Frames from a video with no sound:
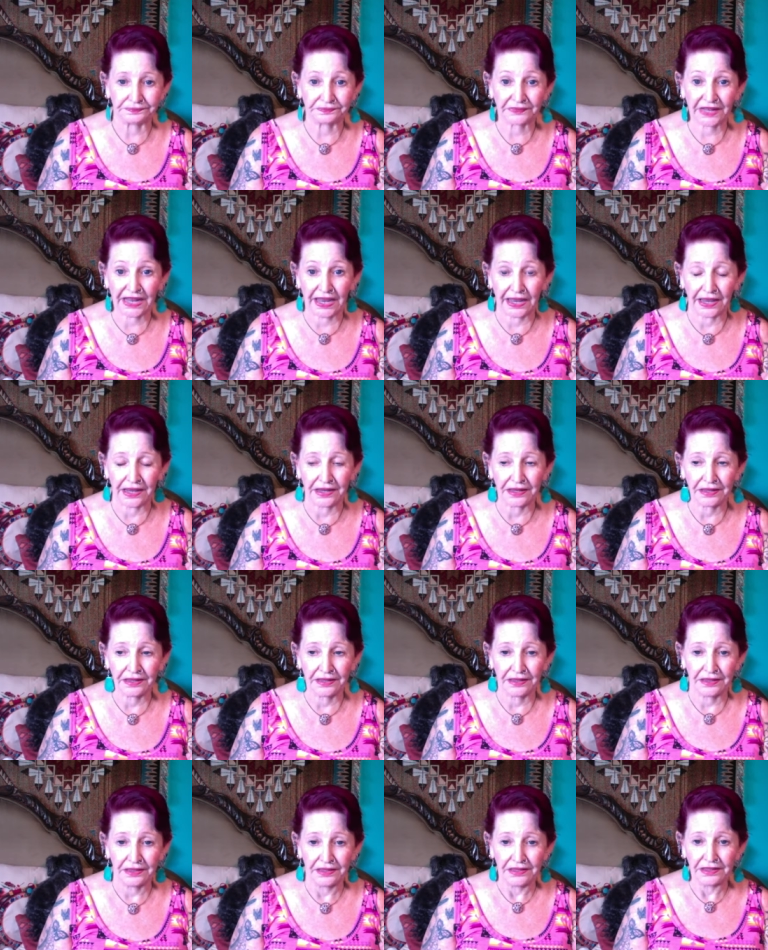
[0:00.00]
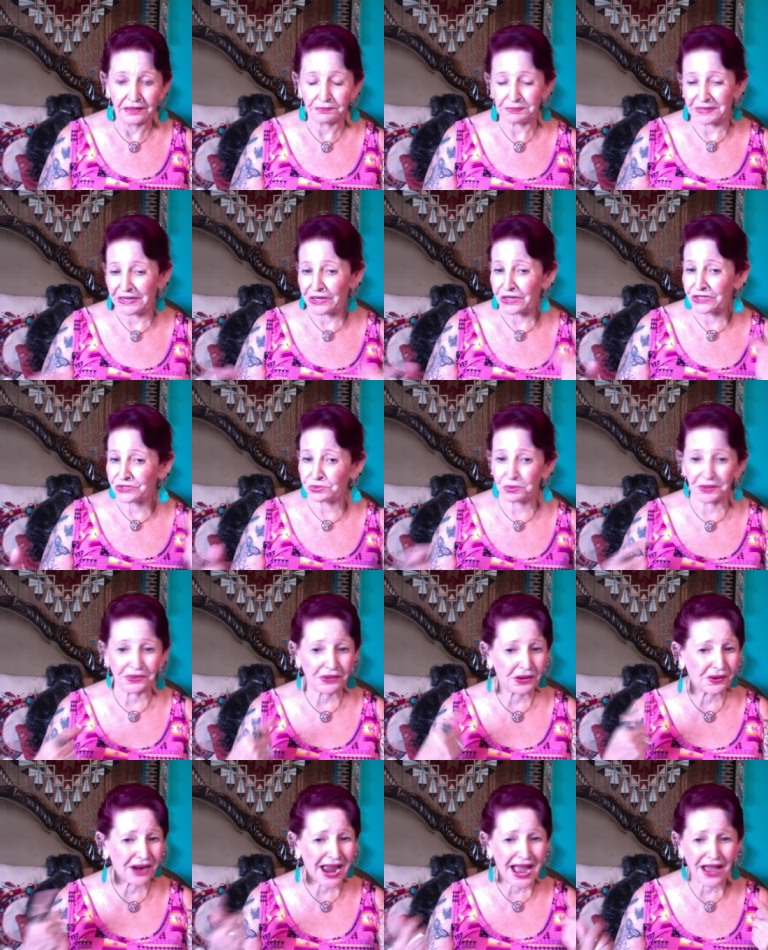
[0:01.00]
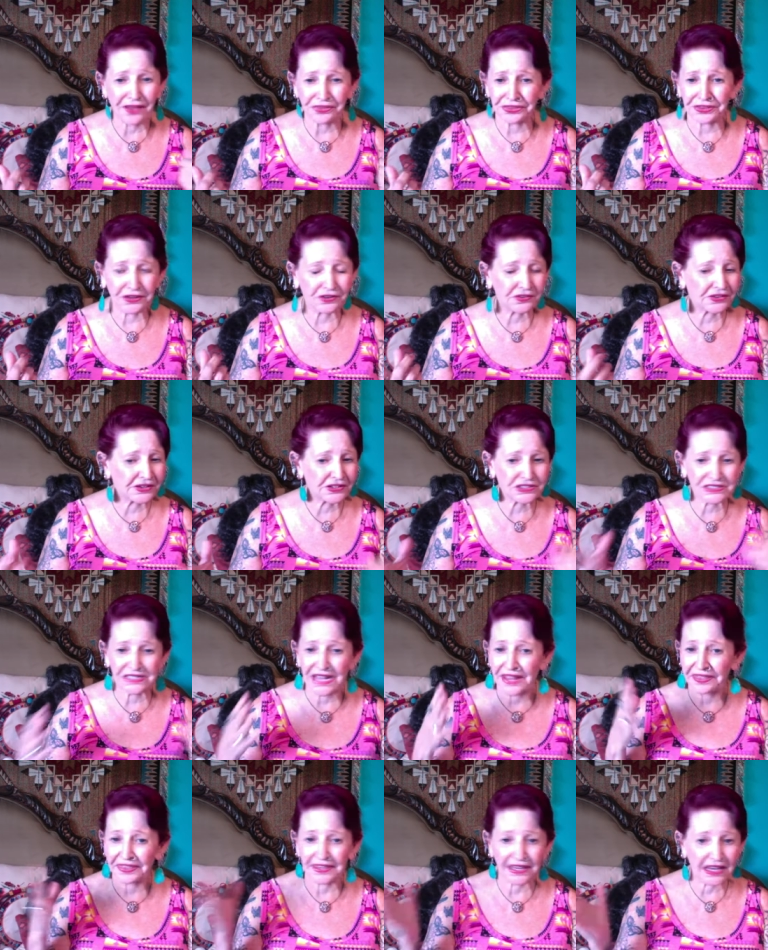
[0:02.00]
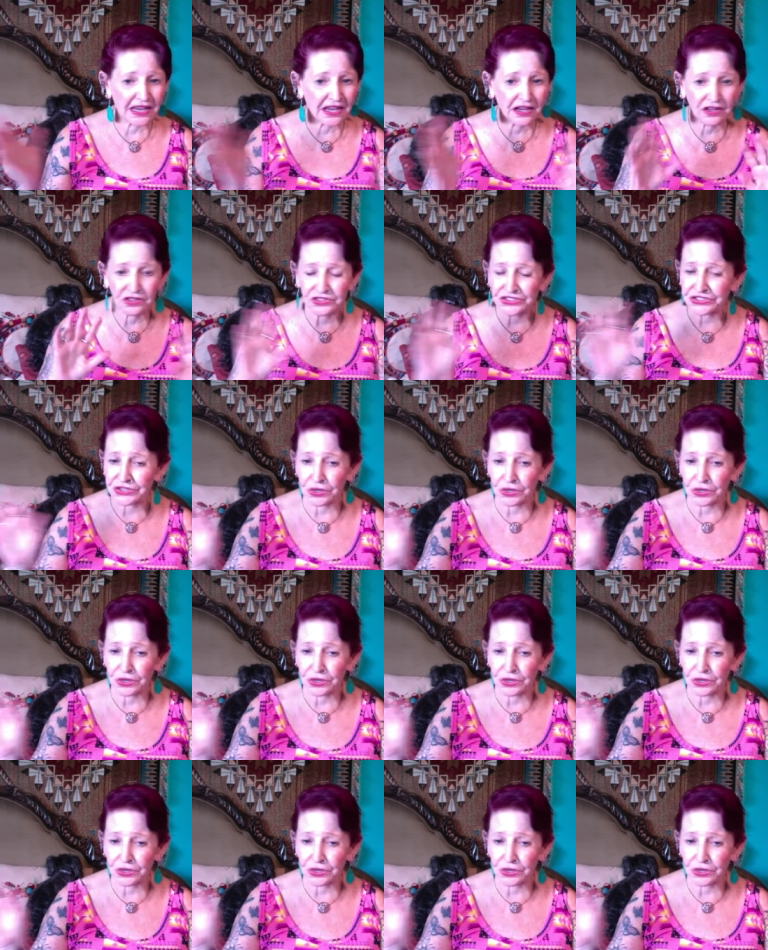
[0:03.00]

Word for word: Okay? Because when they're out there, there's nothing else